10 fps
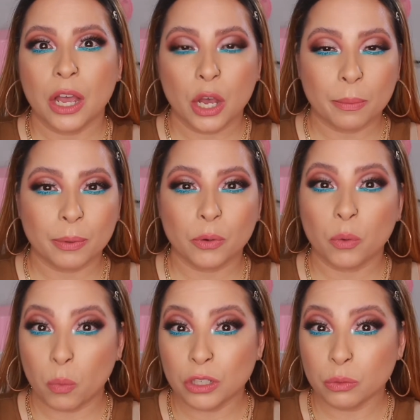upload
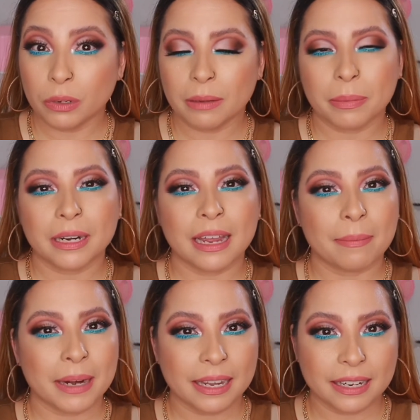once a week, but I'm
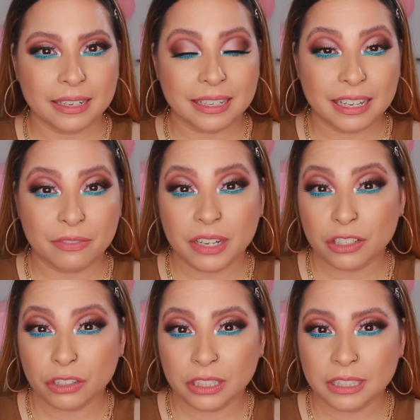not gonna give a
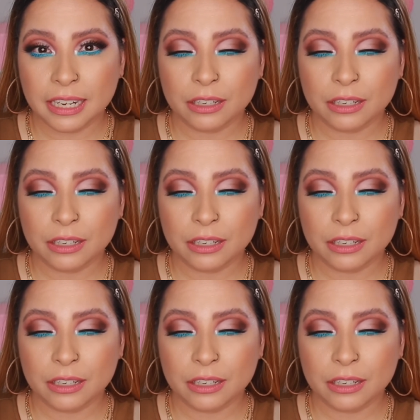certain day,